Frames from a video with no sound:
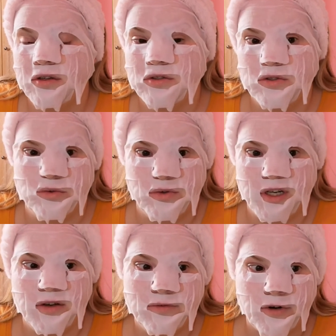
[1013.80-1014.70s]
so
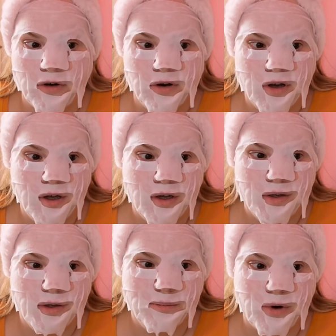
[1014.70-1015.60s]
grateful.
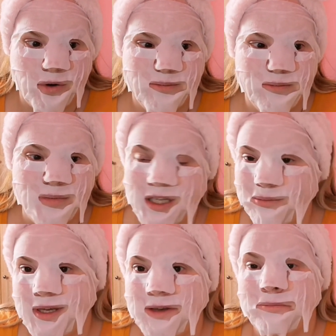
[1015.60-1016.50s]
But me
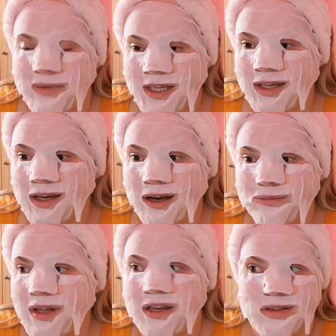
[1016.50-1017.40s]
being me,
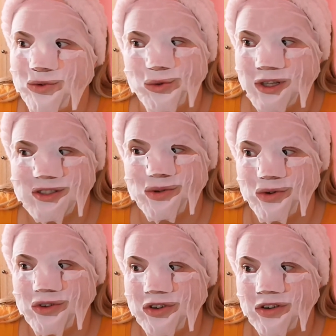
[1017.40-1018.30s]
I'm like, no, that's not
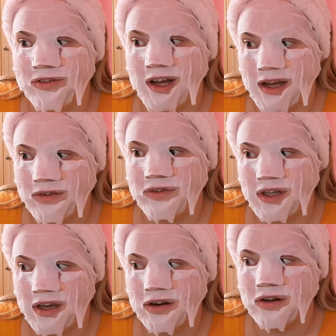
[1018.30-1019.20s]
good enough. I have to
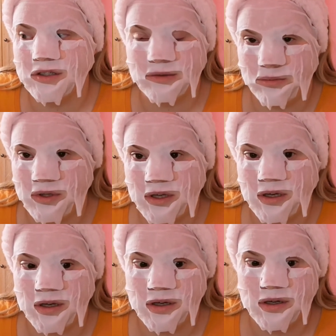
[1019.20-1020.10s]
get her
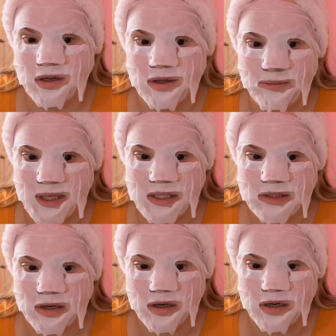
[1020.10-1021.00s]
something
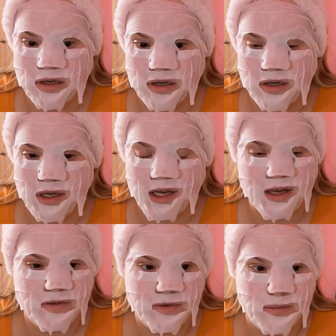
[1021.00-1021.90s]
better. I
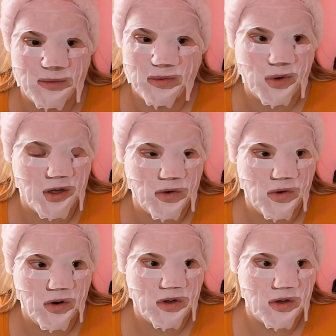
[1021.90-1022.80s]
can't even remember what I
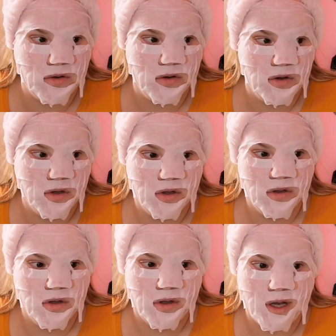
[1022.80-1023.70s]
got her now.
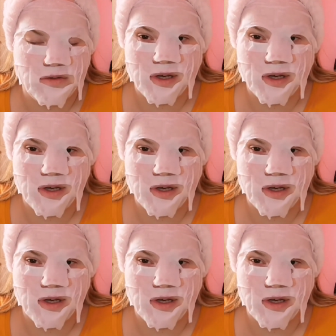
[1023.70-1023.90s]
I